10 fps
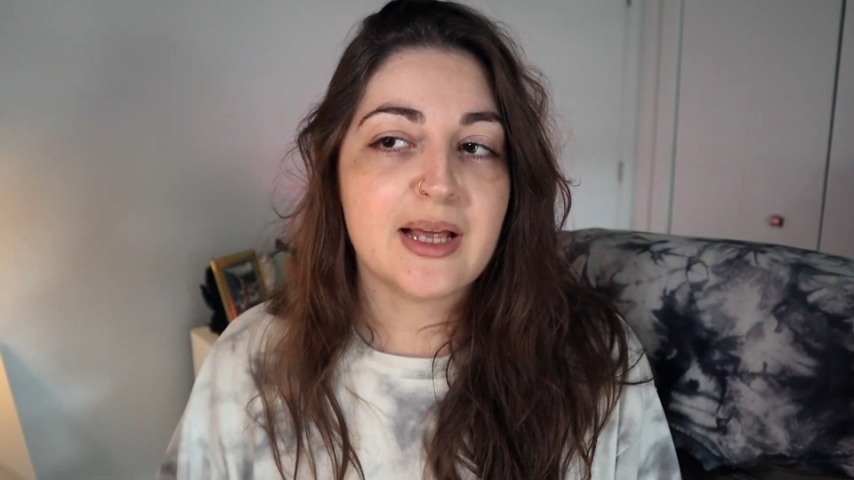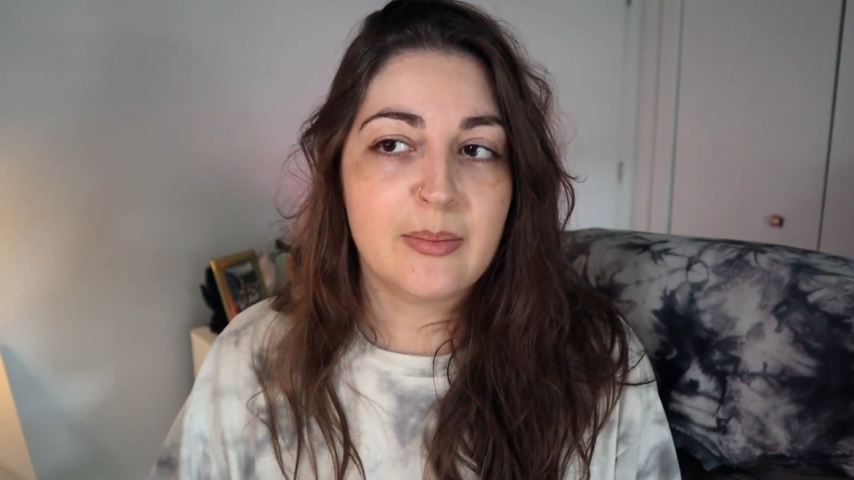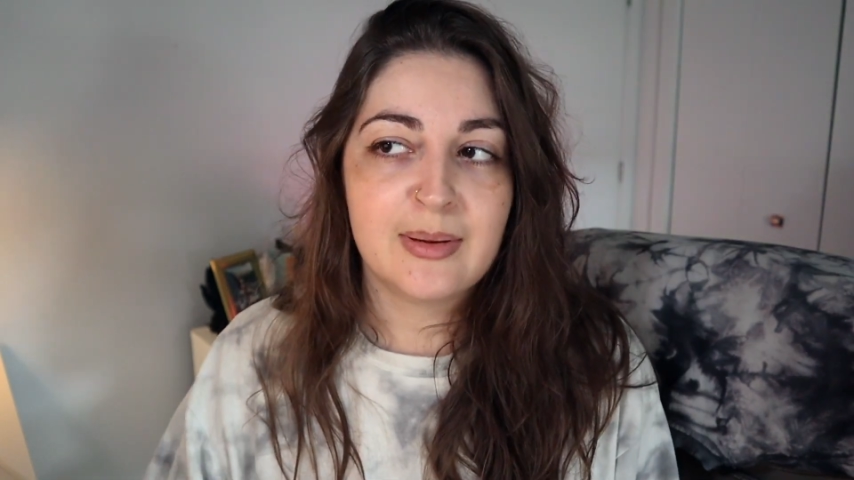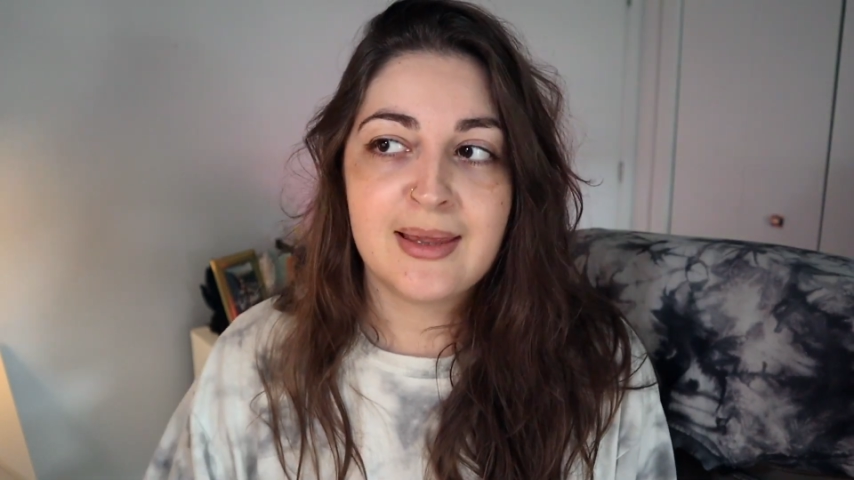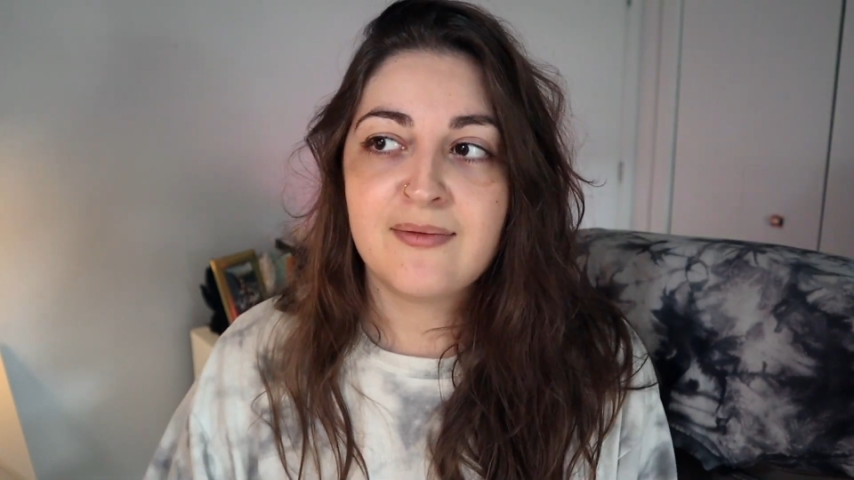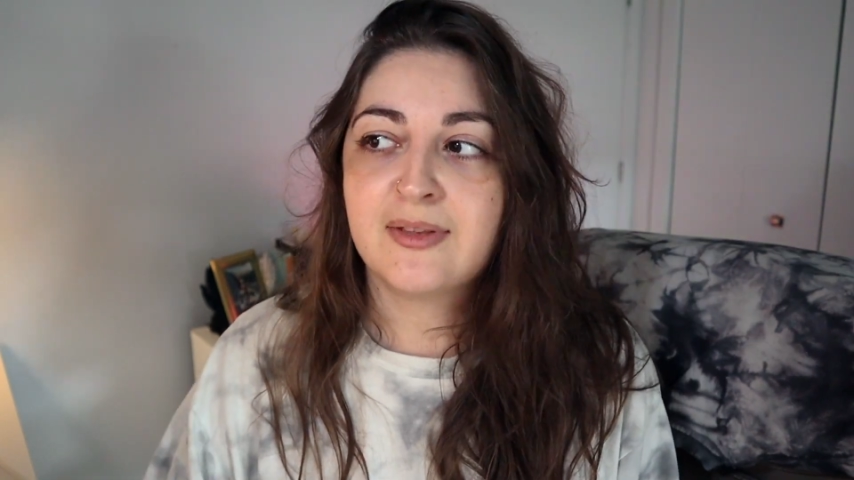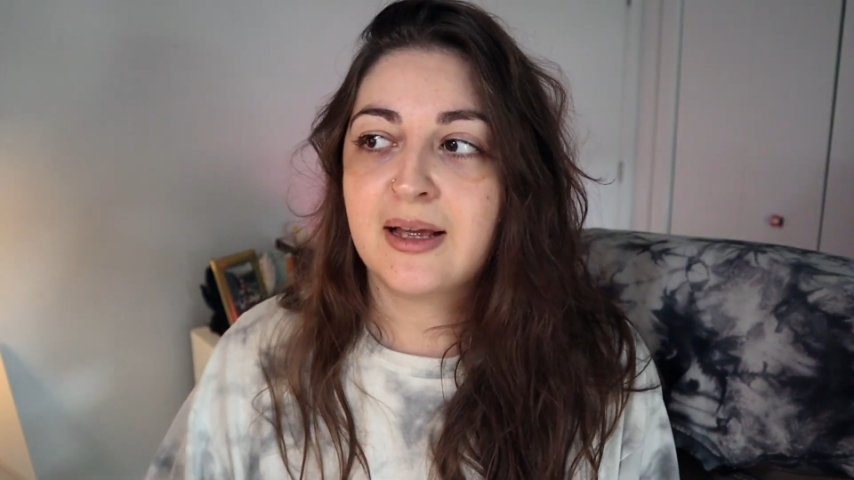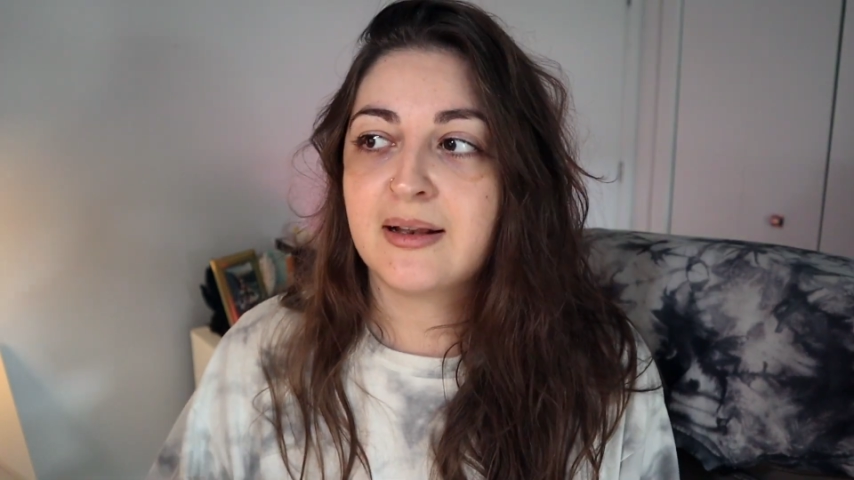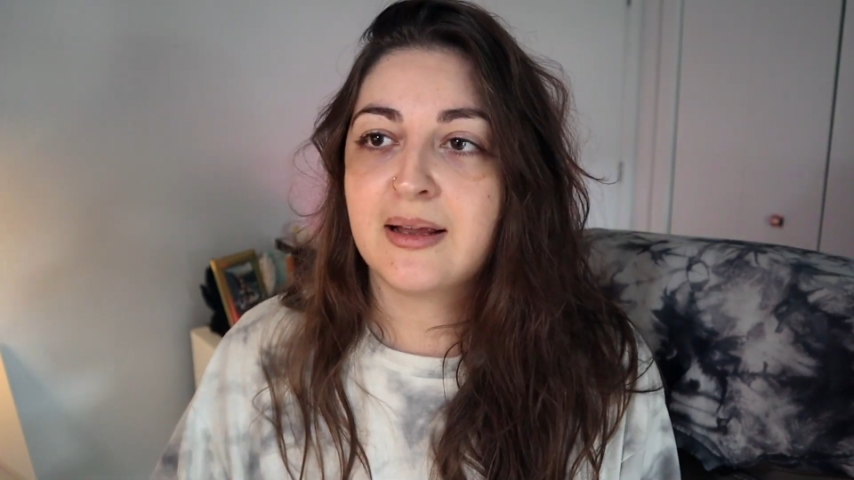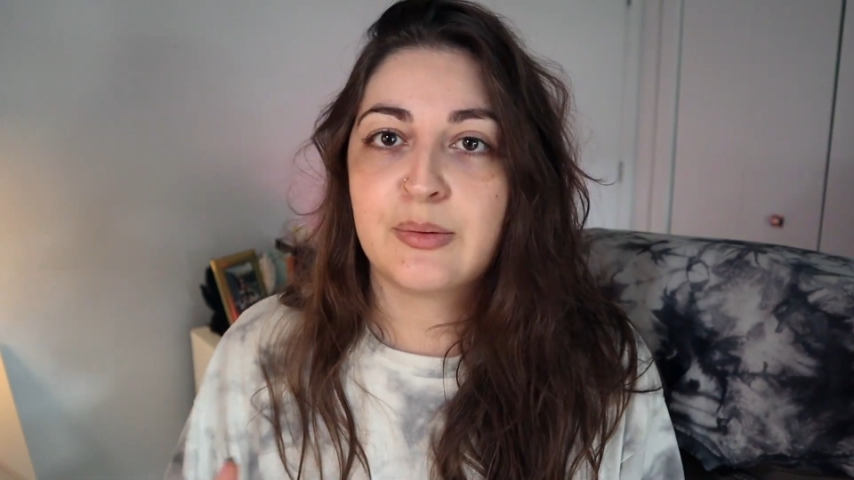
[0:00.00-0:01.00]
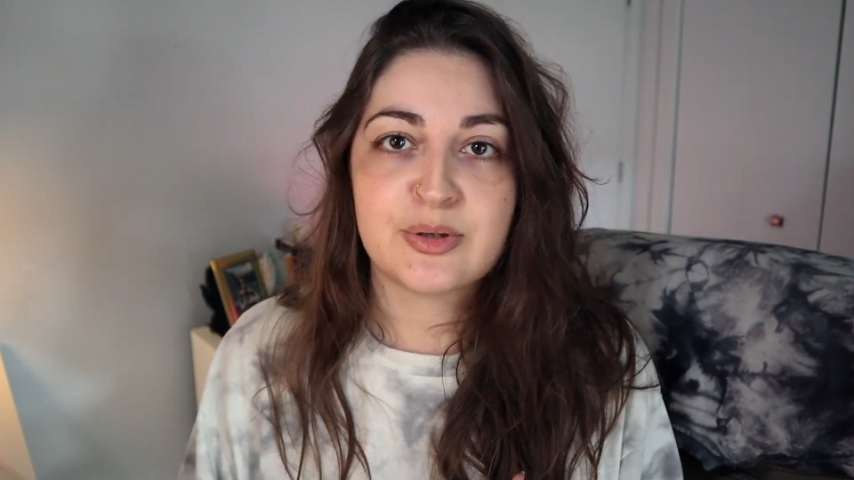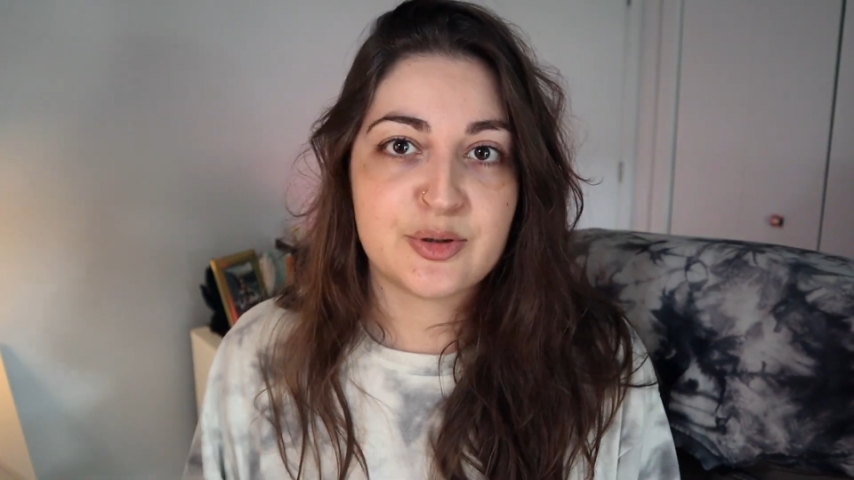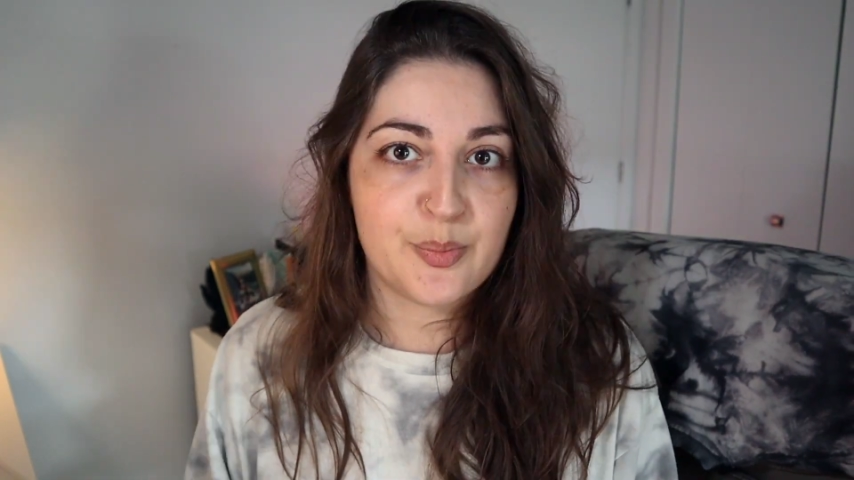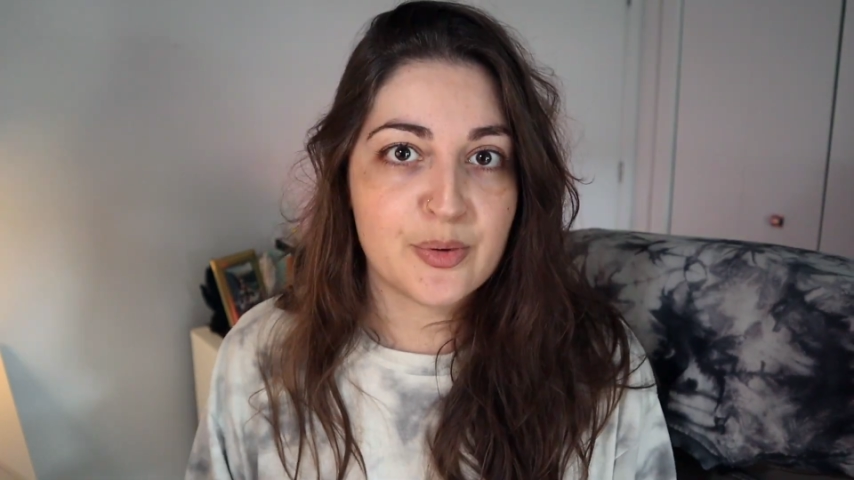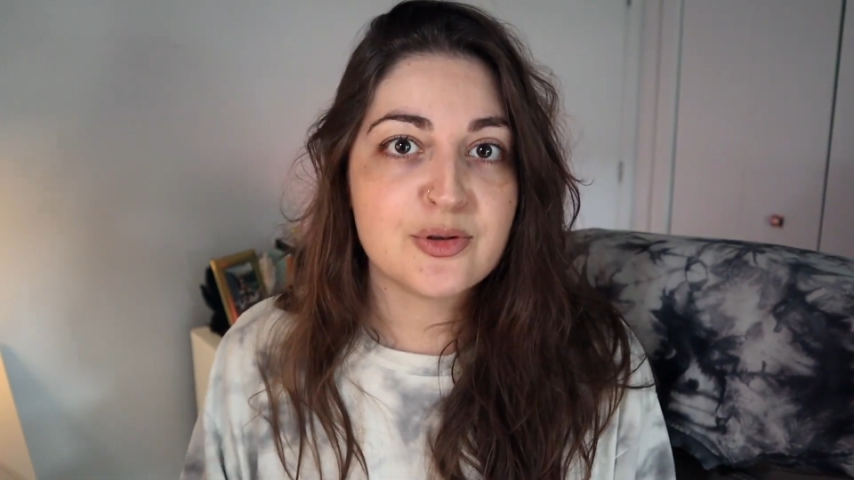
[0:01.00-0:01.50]
I believe that it was
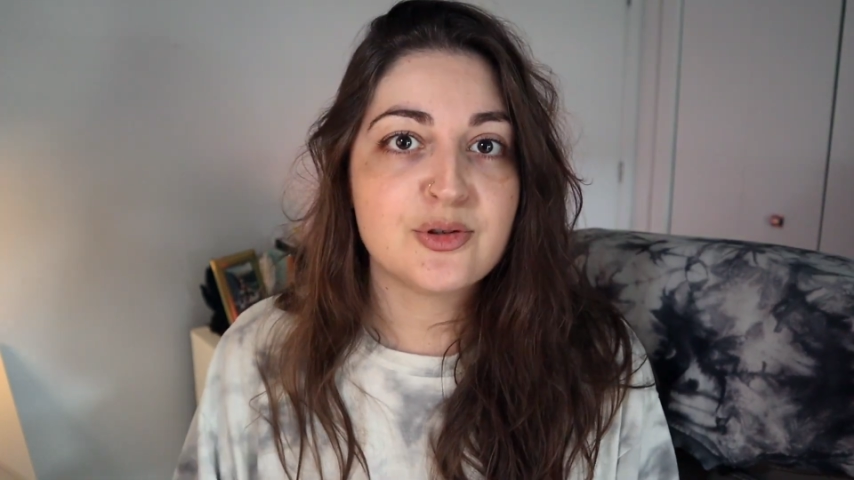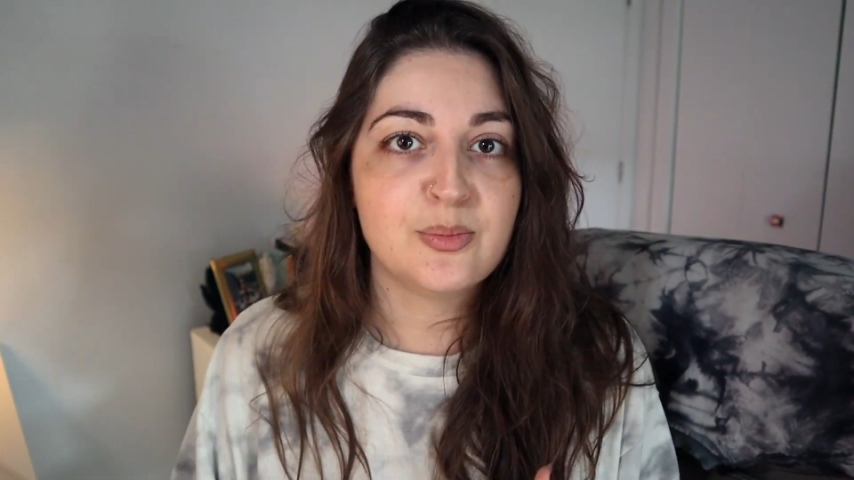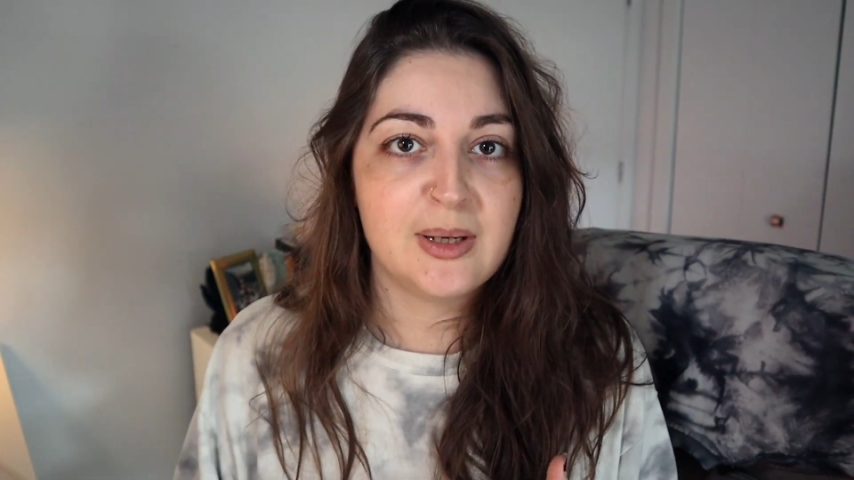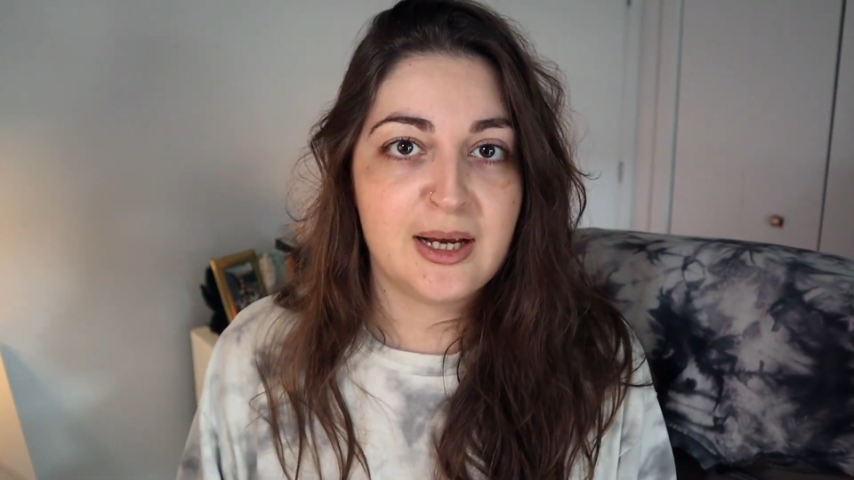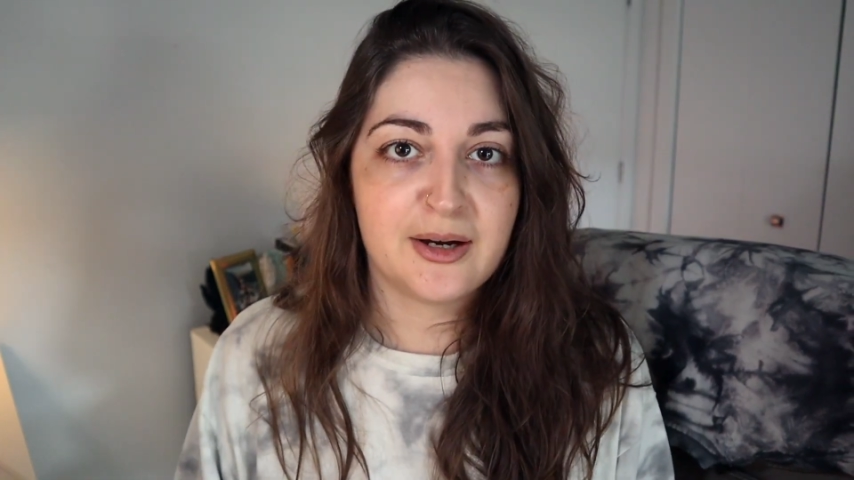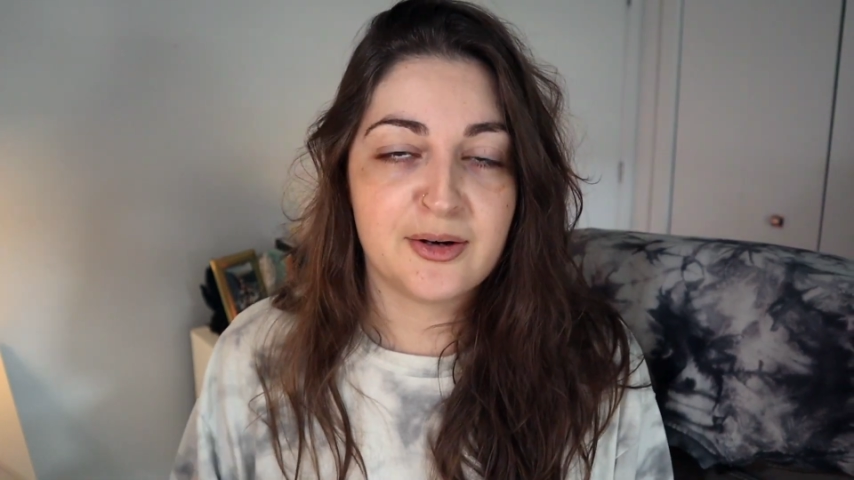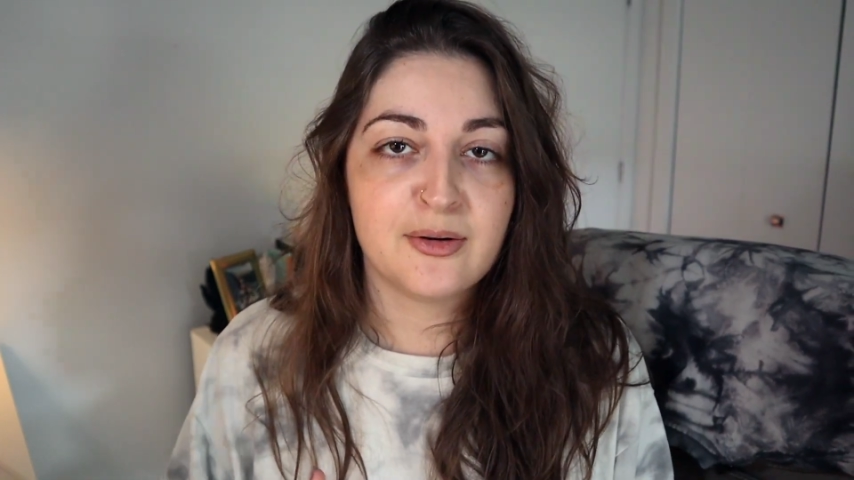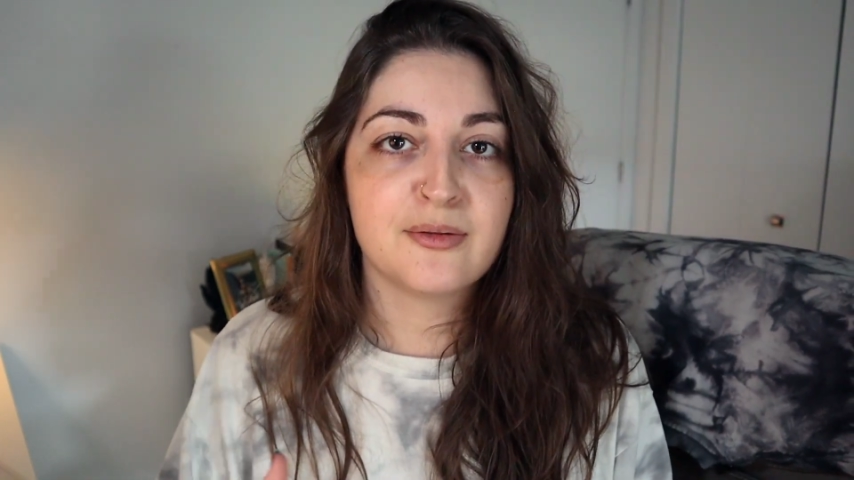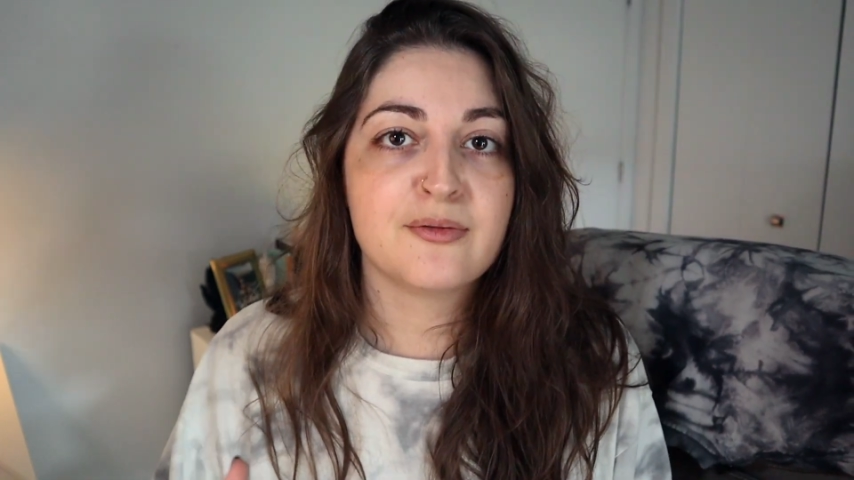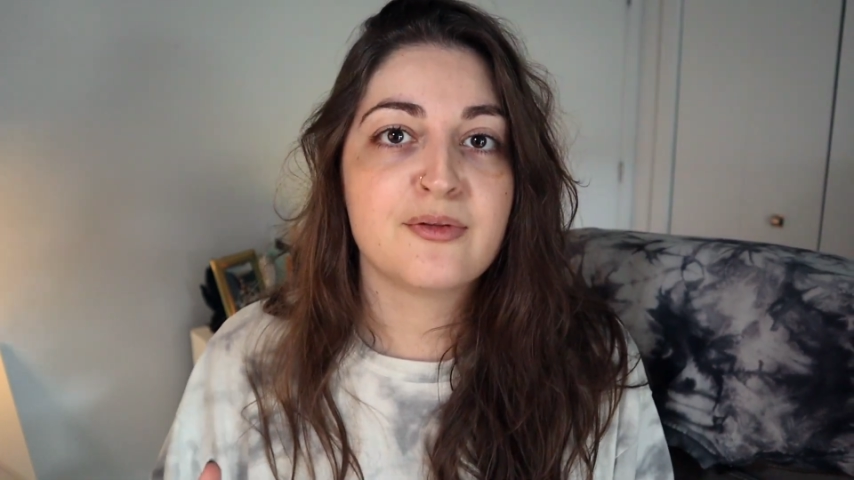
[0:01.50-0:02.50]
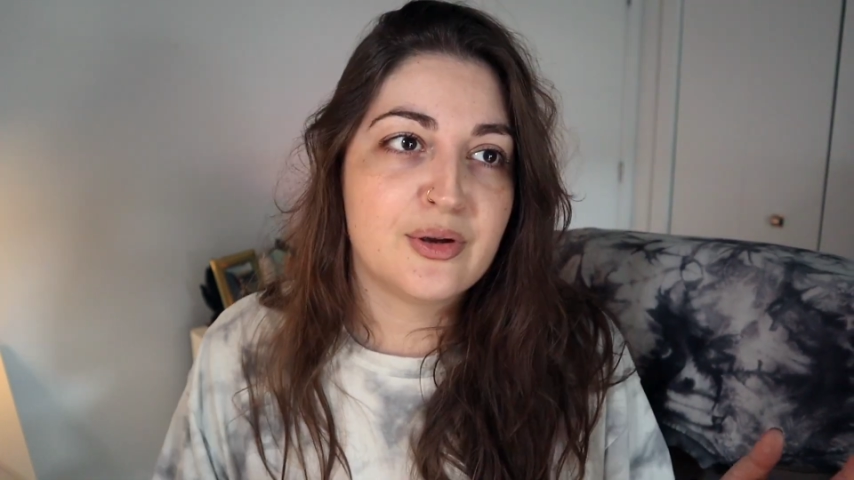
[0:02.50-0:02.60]
supposed to be kind of